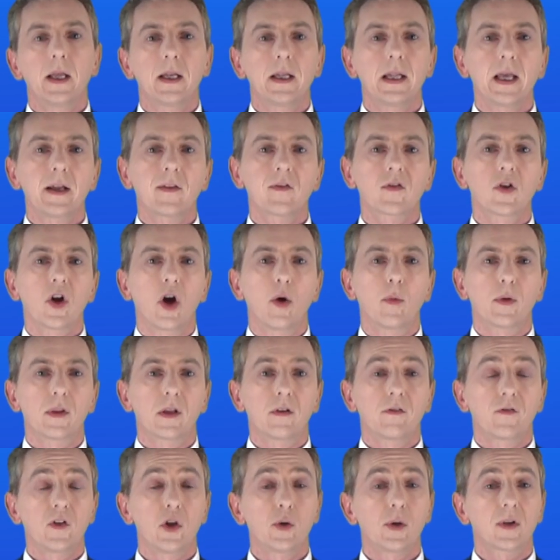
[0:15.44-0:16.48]
Let's start with
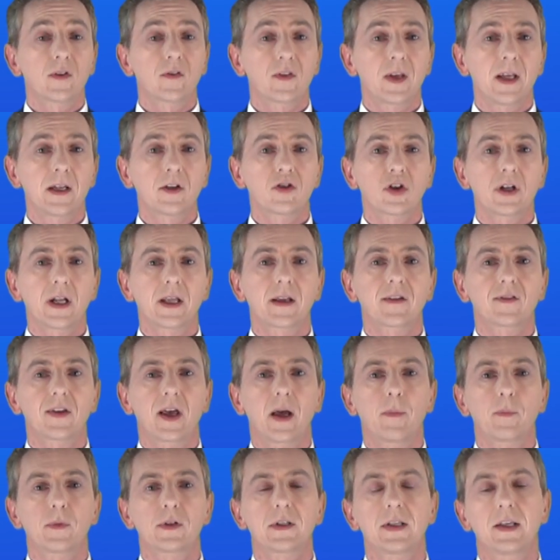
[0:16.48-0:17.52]
a few essential
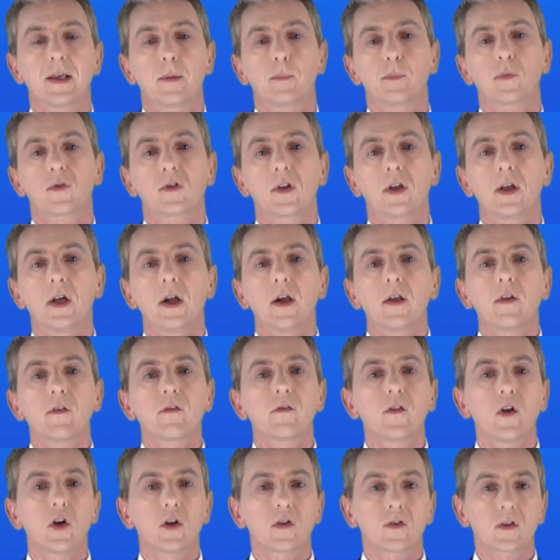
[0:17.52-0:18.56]
exam tips.
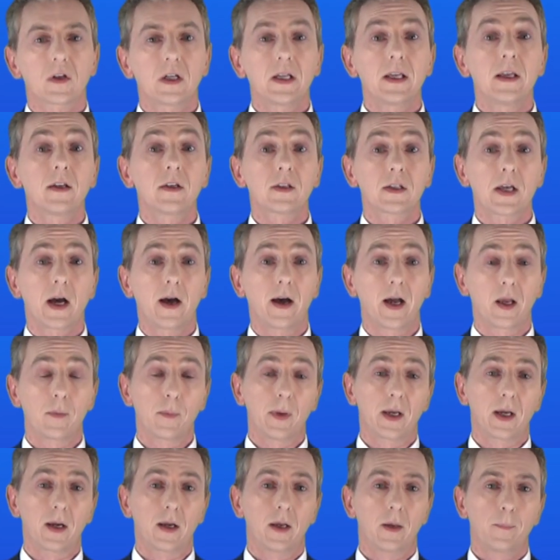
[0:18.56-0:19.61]
Firstly,
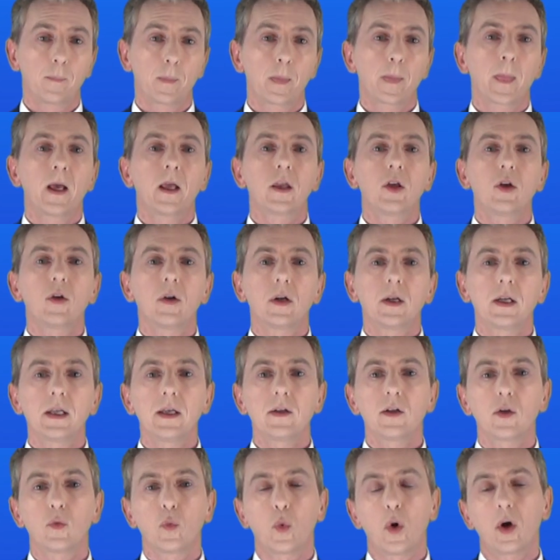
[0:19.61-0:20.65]
timing. You'll
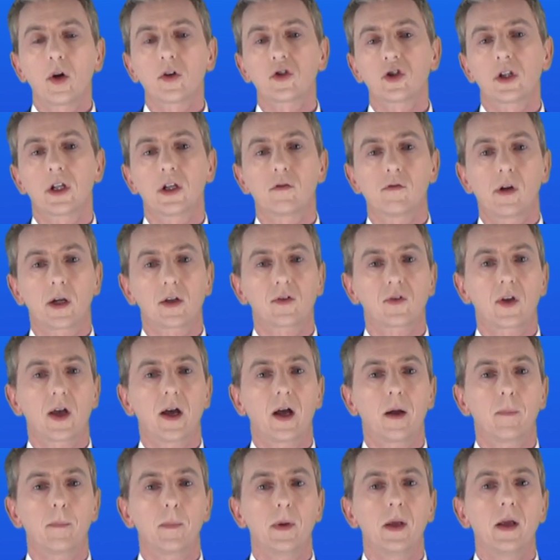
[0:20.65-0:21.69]
need a watch in your
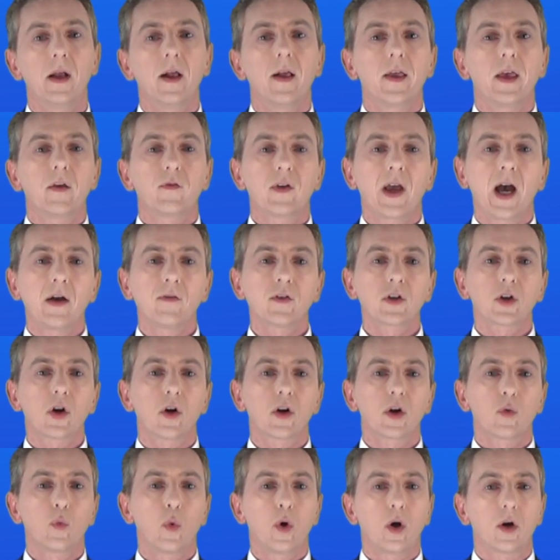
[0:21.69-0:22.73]
exam. If you haven't
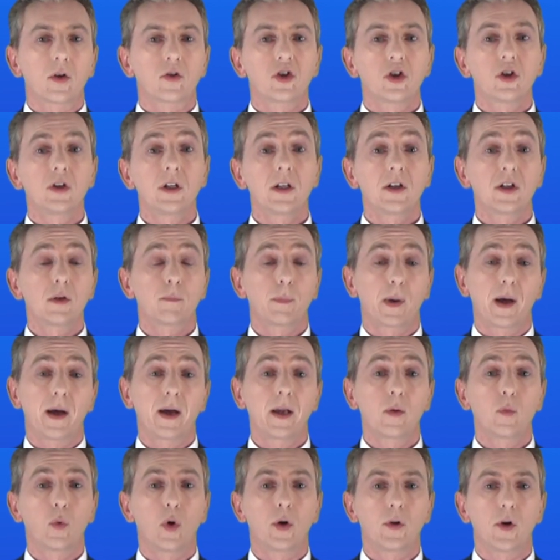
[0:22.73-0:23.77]
got a watch, you need to
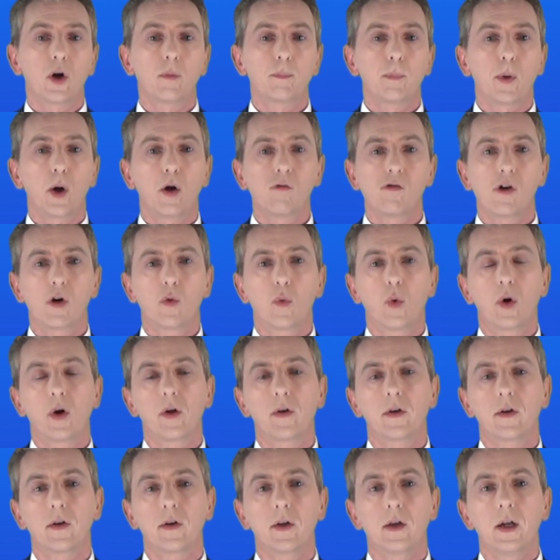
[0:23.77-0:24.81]
buy one or borrow
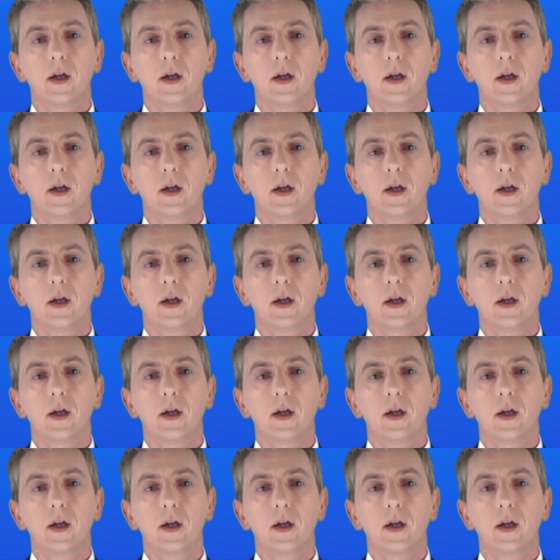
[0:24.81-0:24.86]
one.